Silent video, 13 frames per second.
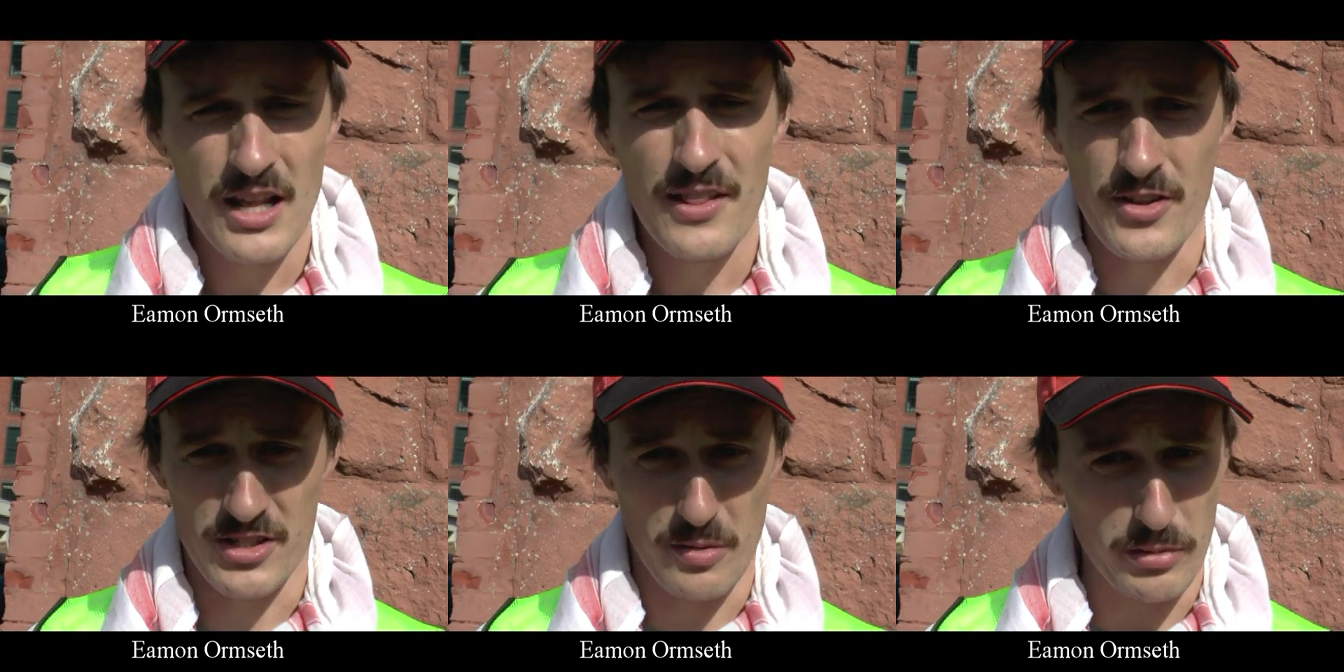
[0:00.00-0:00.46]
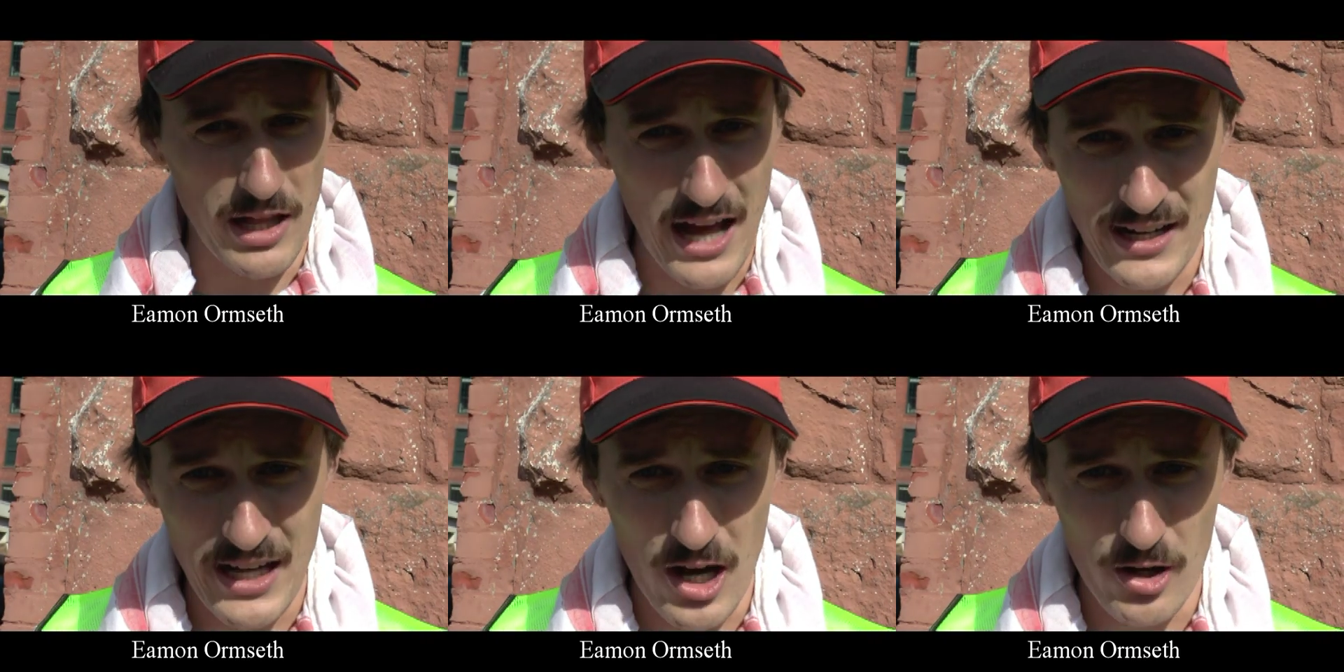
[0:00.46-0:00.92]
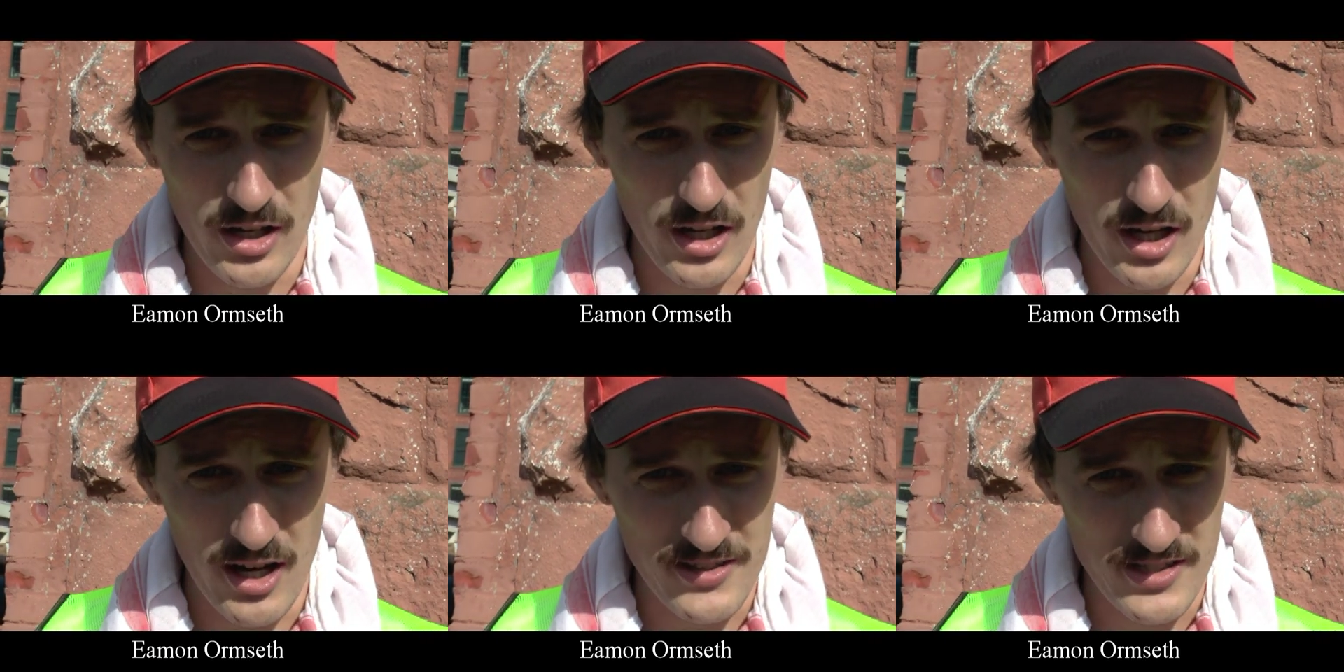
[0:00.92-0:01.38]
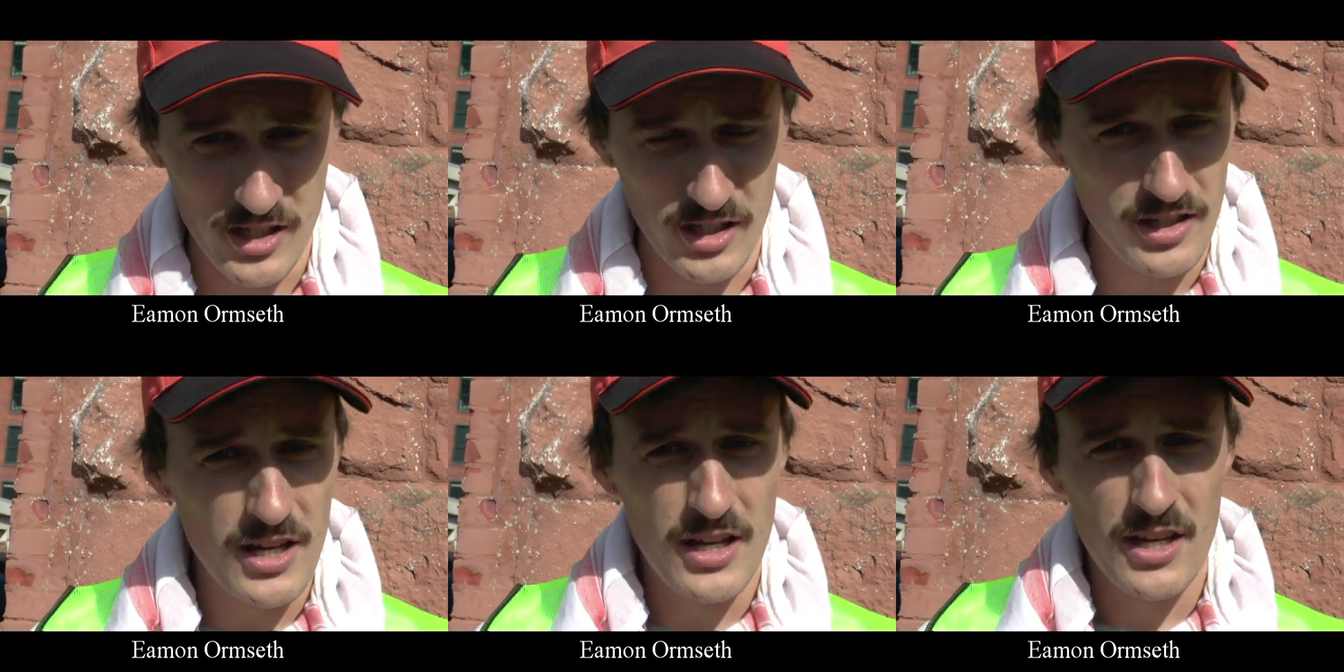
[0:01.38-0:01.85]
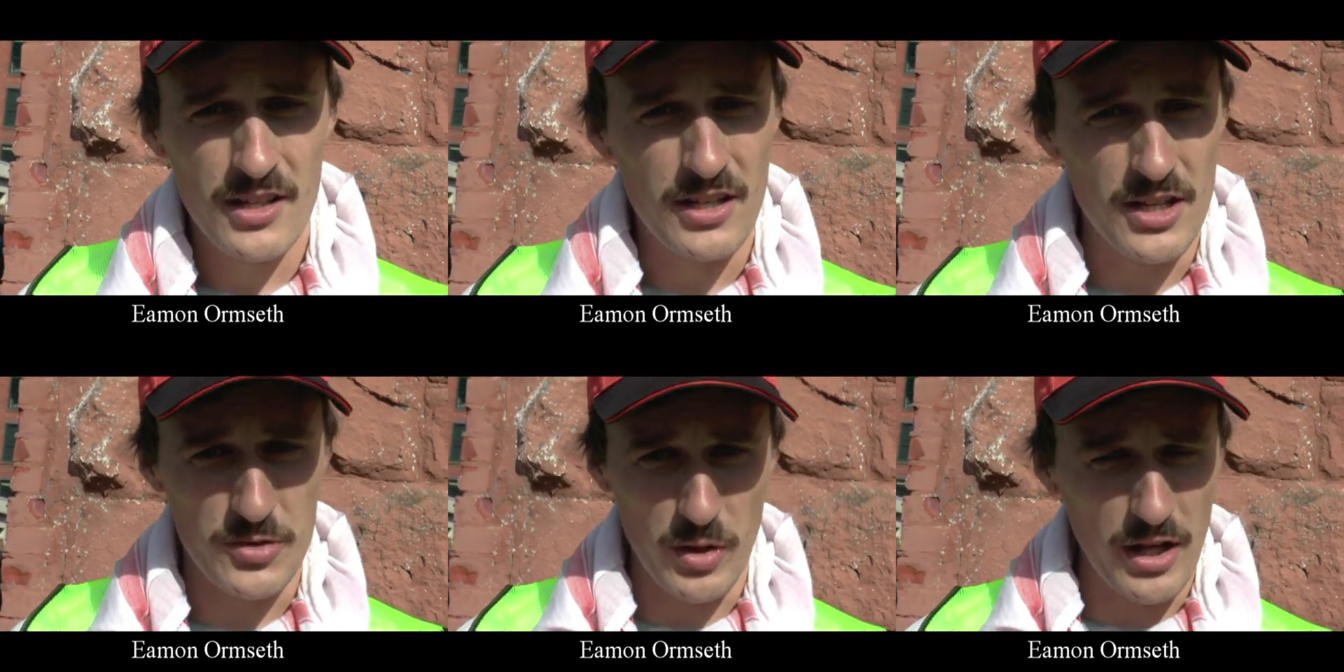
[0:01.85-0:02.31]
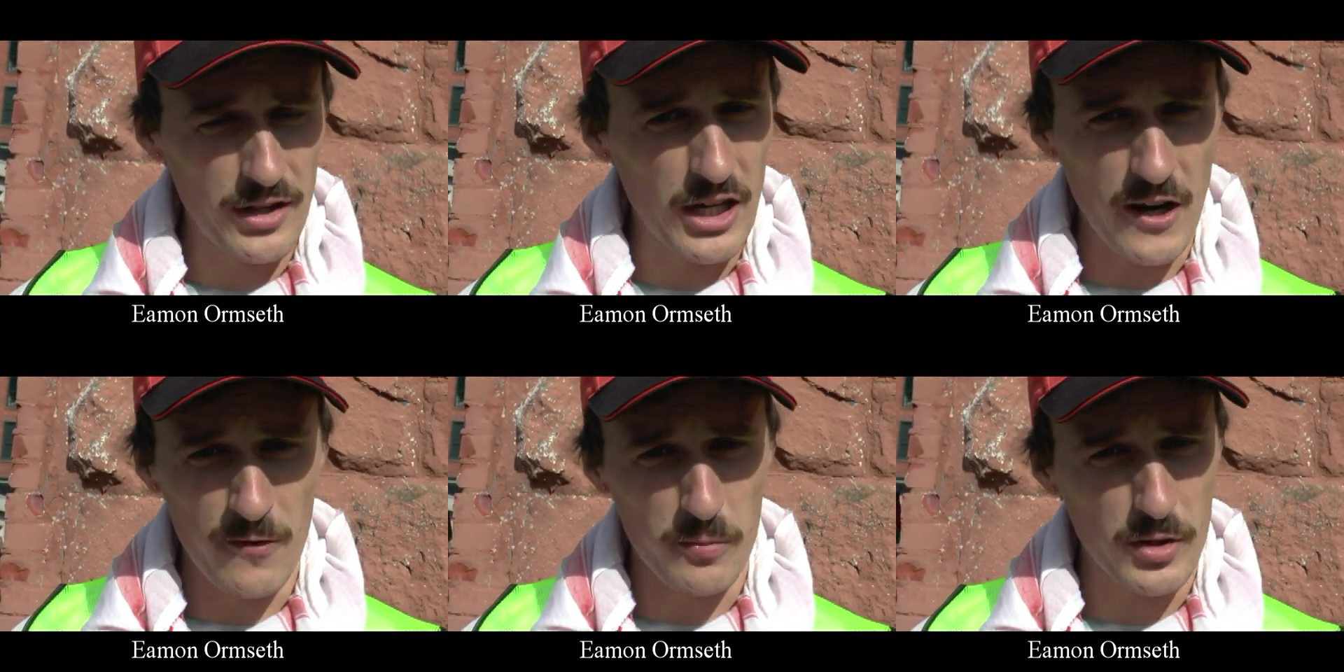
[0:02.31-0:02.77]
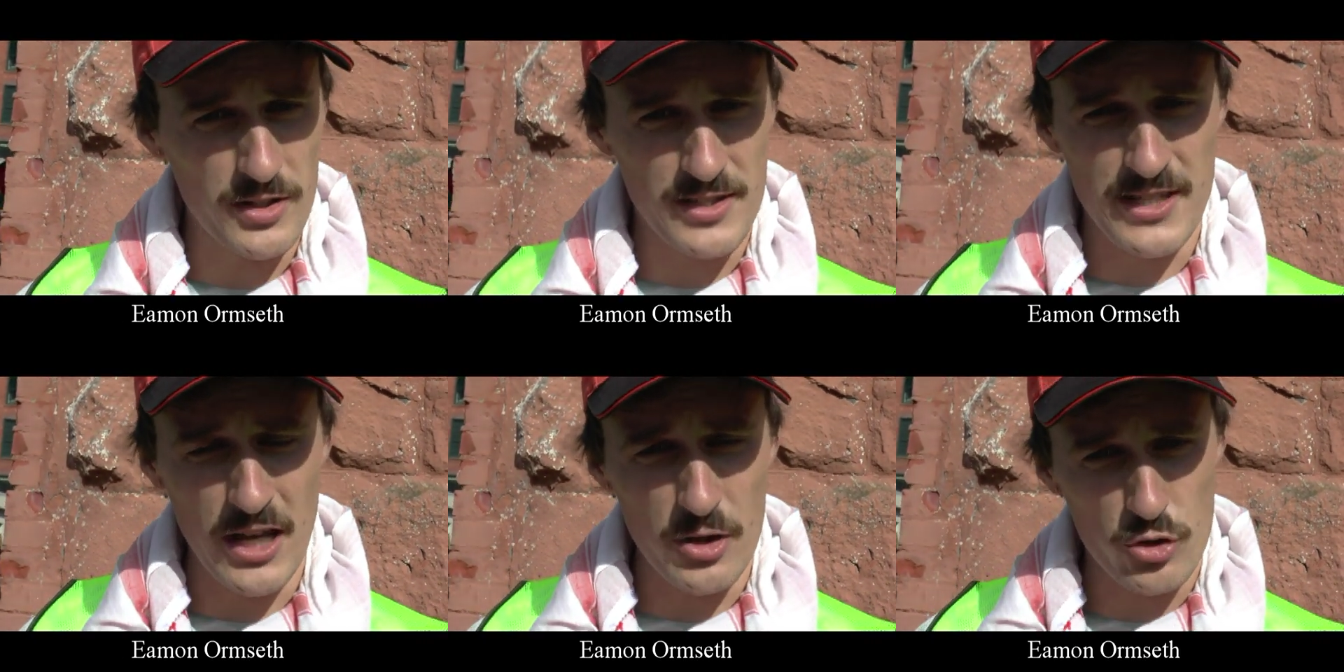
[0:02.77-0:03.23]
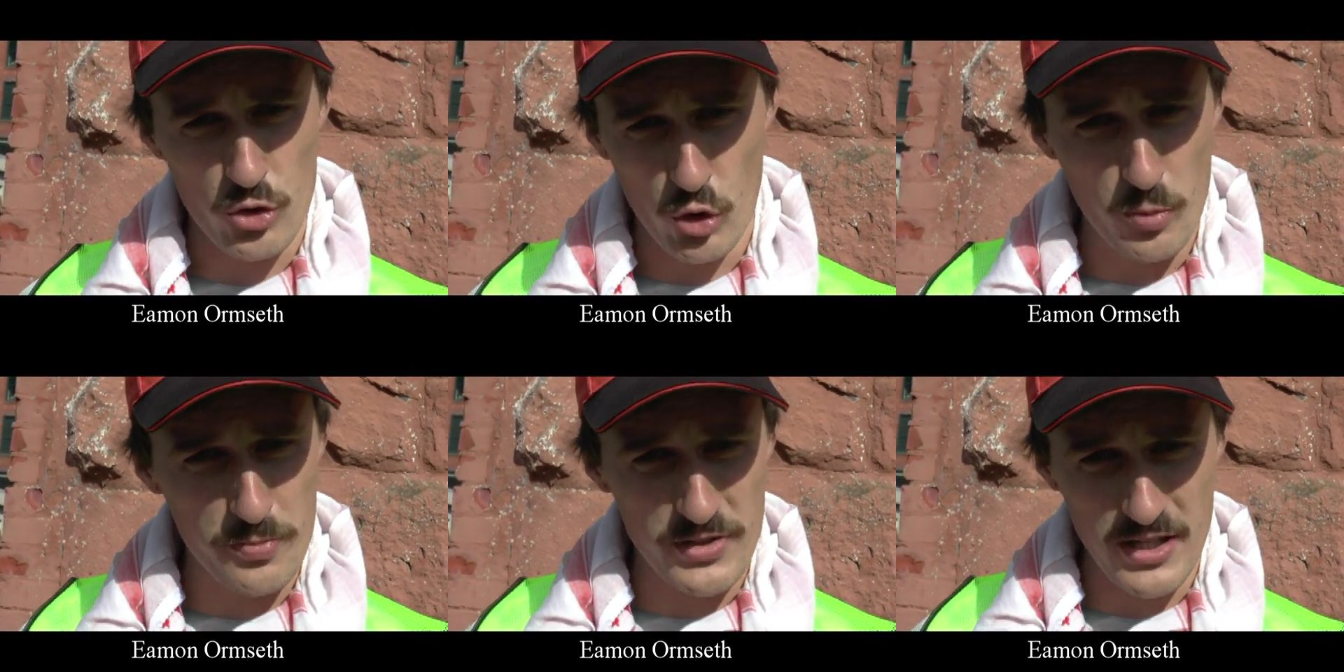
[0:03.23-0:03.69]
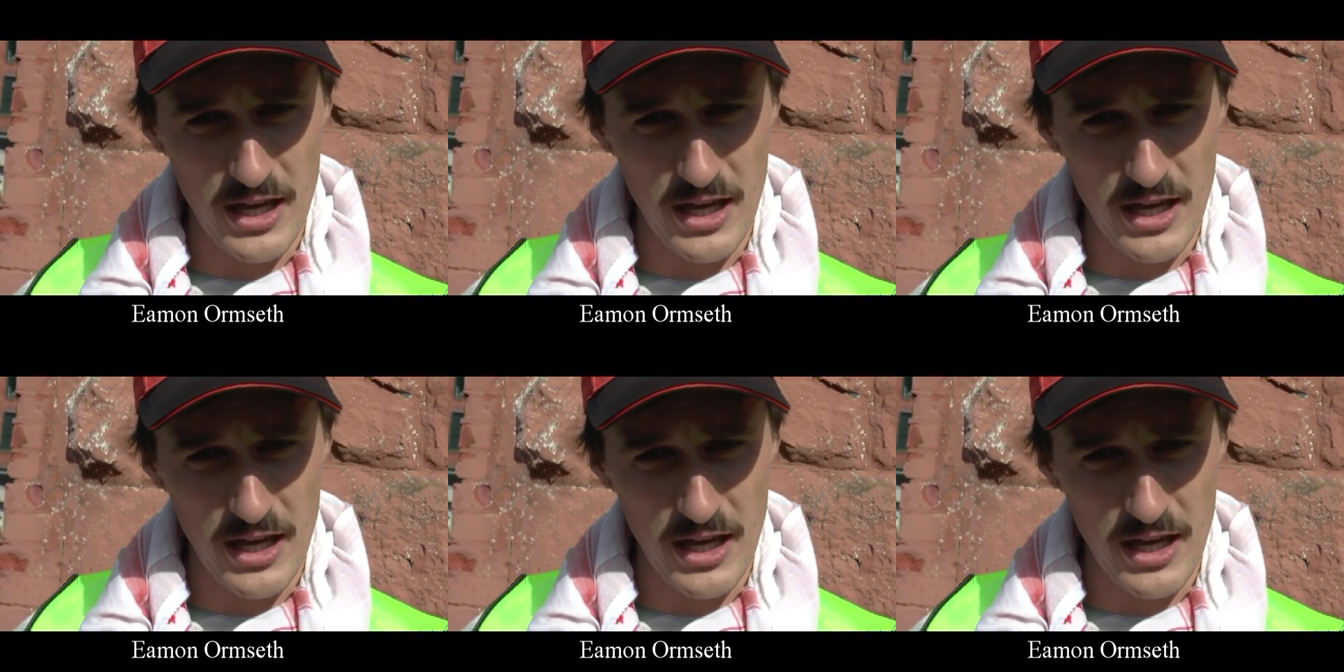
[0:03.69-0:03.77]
There's a blackout in Gaza. The Israeli government sent troops